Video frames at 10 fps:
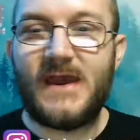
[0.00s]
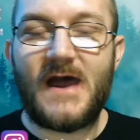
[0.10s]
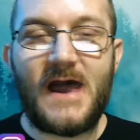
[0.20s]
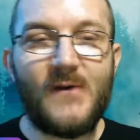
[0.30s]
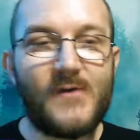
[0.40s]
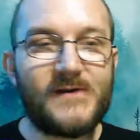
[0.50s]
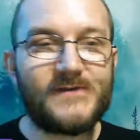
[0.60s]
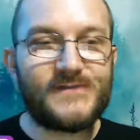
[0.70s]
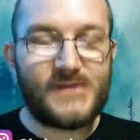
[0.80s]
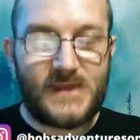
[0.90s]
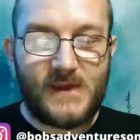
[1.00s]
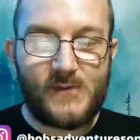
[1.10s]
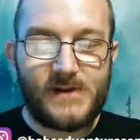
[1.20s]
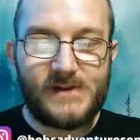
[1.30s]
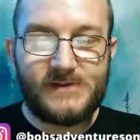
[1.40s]
I want
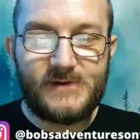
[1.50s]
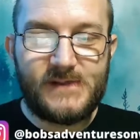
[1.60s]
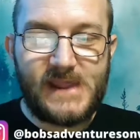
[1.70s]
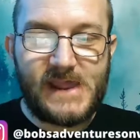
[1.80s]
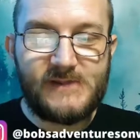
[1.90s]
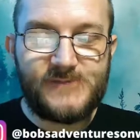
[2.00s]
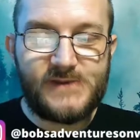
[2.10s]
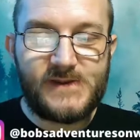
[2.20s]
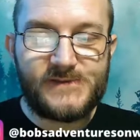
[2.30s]
to have you guys